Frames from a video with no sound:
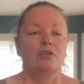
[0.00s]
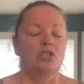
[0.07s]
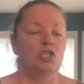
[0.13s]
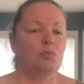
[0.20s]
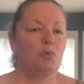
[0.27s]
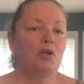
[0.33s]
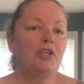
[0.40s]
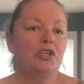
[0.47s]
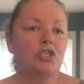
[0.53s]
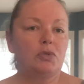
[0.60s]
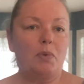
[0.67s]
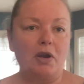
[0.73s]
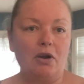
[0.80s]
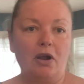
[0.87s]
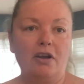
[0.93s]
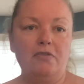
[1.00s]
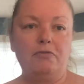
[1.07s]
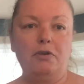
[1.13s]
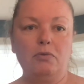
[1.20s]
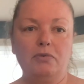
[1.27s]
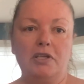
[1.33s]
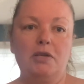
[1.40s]
Just put a little sweater on and
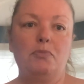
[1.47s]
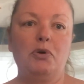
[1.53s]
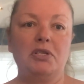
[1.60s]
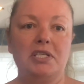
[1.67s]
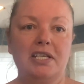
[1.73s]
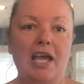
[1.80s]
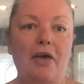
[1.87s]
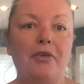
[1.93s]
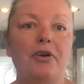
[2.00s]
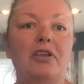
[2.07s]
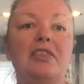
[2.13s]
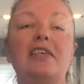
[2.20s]
feel really put together.